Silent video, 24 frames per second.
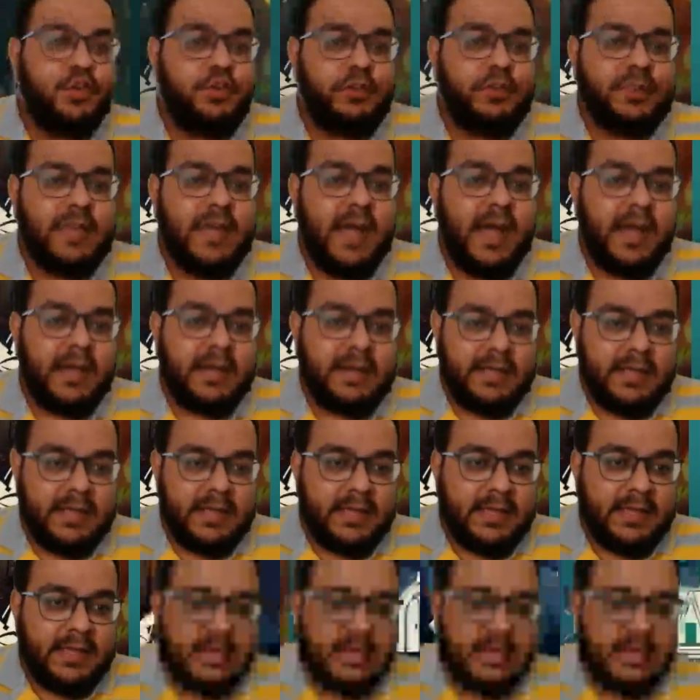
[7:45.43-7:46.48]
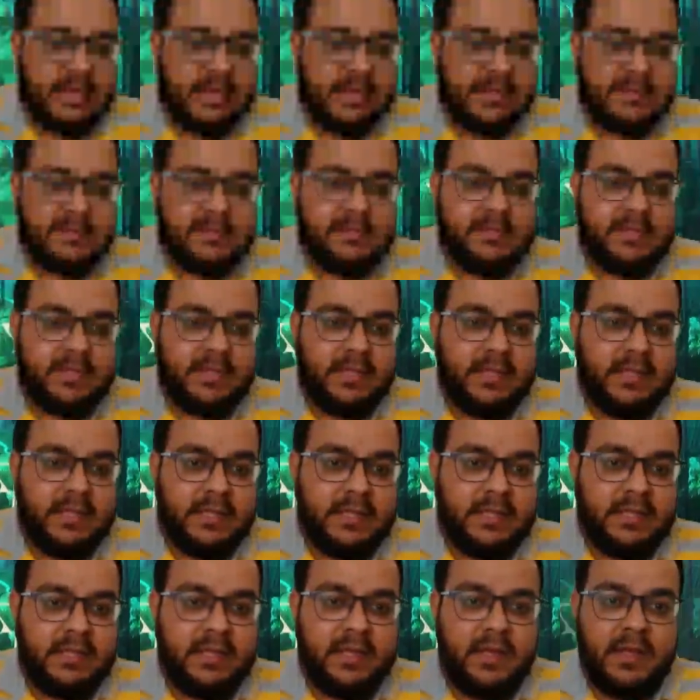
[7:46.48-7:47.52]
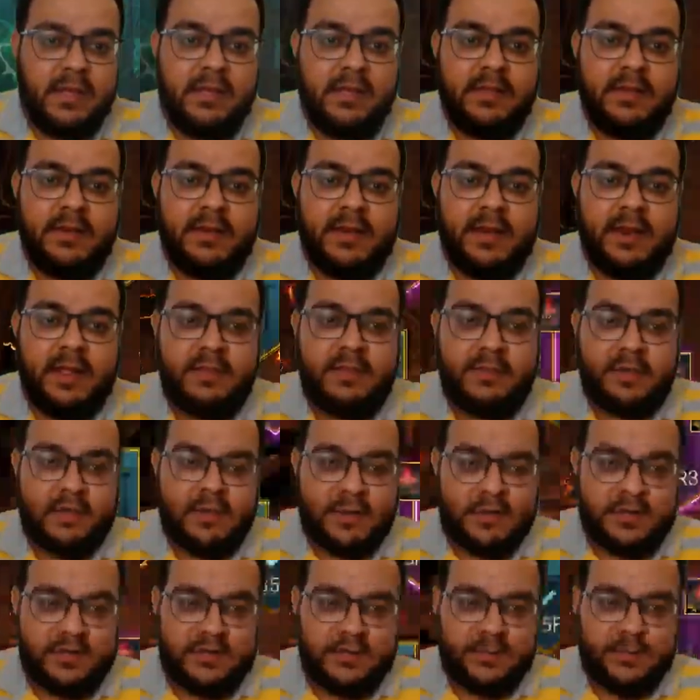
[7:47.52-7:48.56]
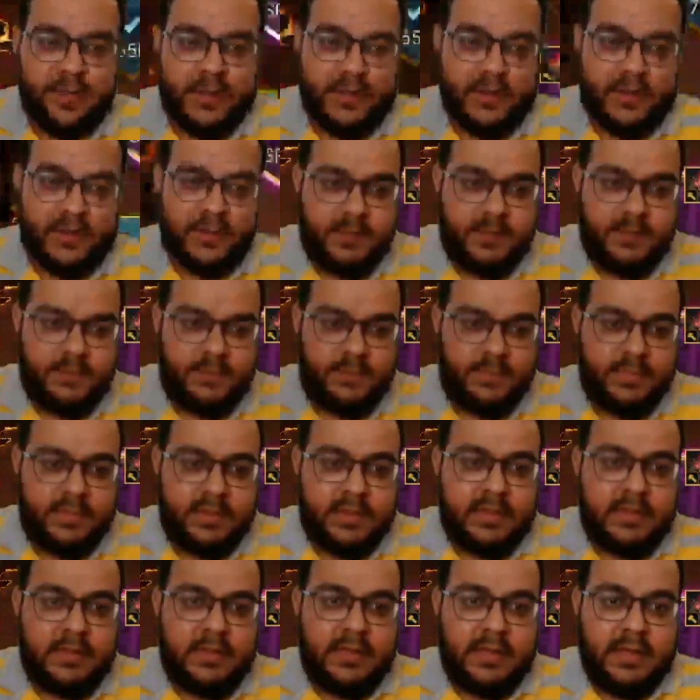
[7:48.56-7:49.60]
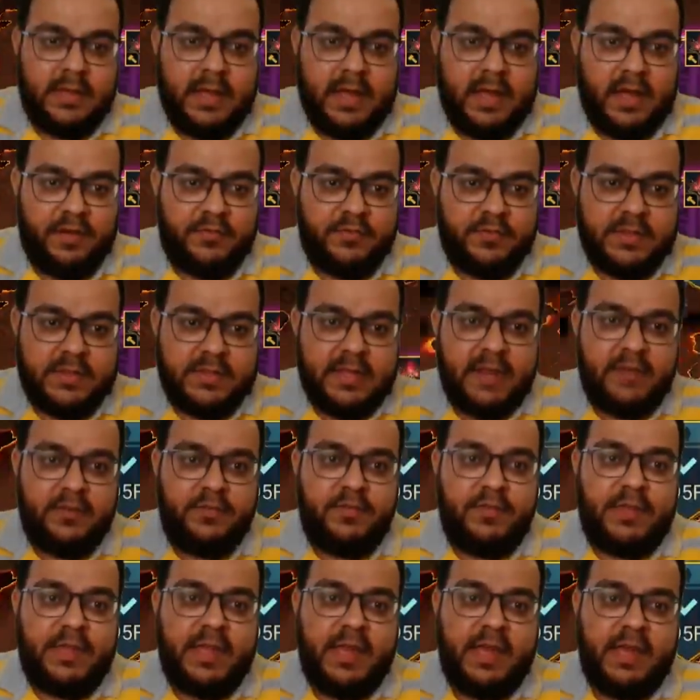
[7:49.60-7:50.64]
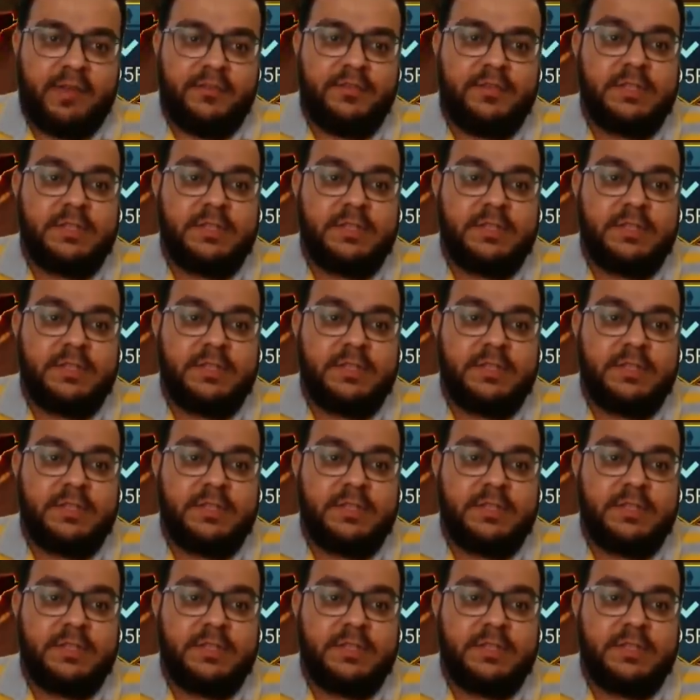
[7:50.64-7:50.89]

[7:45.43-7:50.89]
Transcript: that is the Nether Spider. After that, we have the